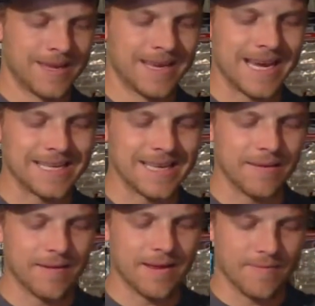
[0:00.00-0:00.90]
Guys,
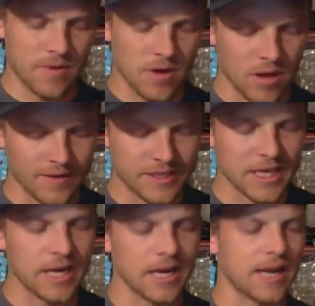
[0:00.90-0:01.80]
I've all of a
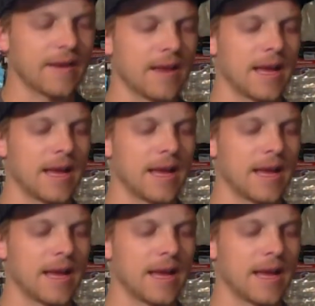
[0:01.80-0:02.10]
sudden I,